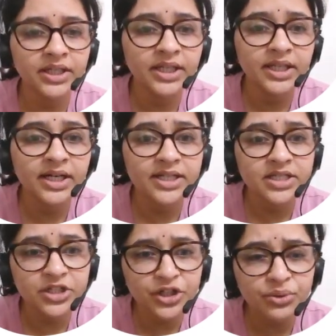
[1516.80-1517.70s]
Then there are
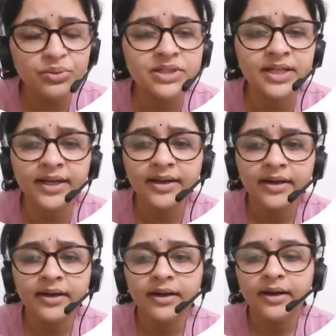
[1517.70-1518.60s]
strict rules and
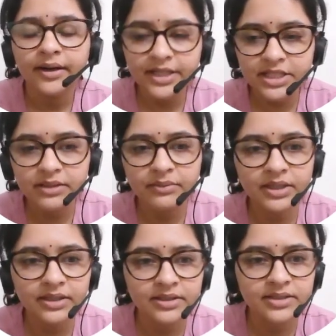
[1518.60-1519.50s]

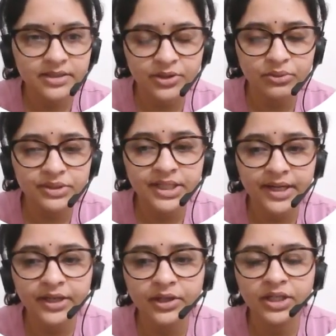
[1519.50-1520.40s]
there is strict rules and
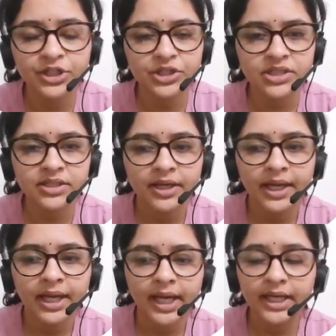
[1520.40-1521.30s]
regulations,
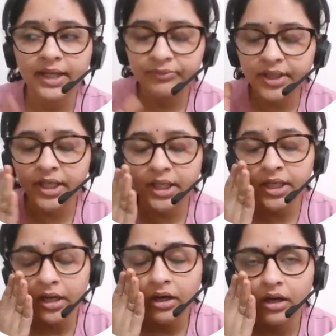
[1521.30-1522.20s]
and every
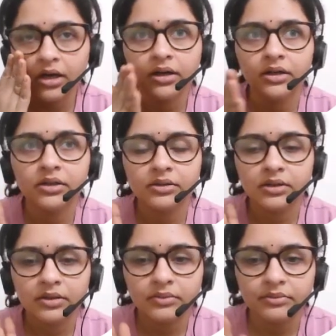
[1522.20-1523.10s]
uh,
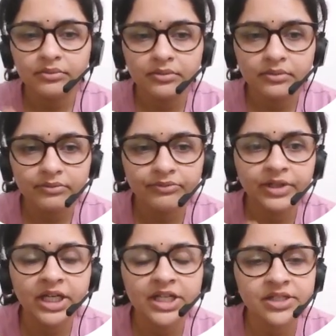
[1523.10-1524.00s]

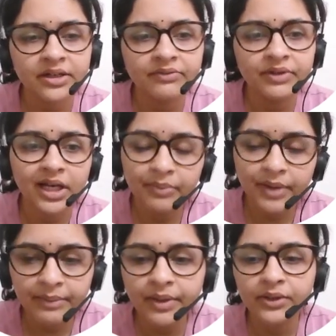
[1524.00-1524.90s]
villager will
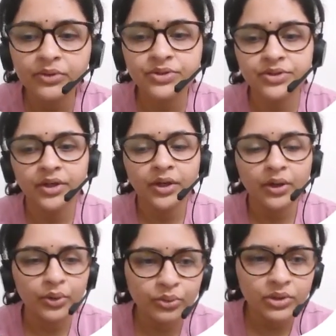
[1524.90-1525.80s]
abide by those
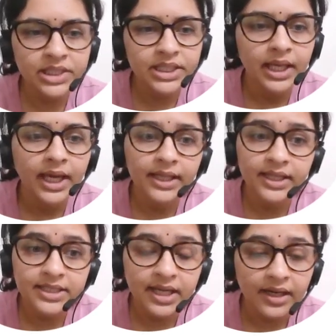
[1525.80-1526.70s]
rules. And there
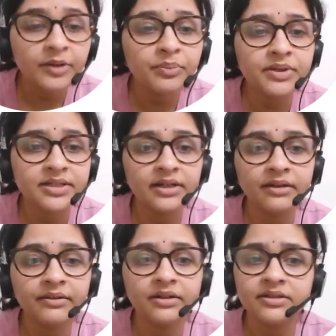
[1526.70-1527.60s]
is 100%
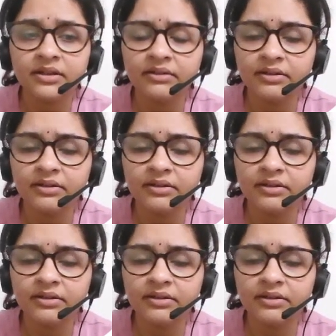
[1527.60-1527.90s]
literacy. There